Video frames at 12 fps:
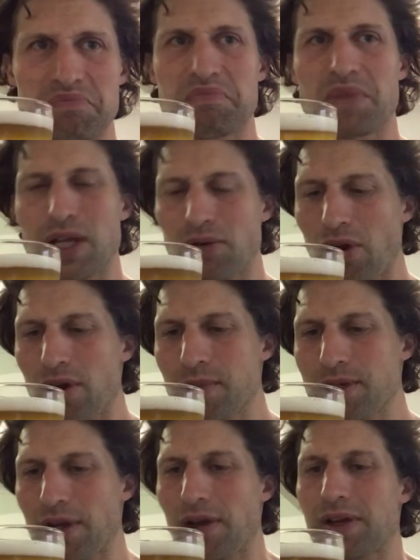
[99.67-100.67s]
the
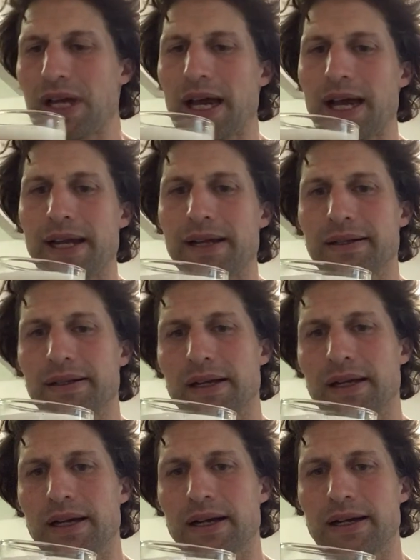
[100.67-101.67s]
aroma's okay.
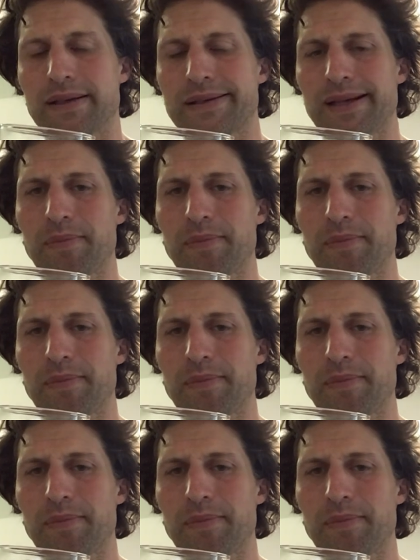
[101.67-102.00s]
Some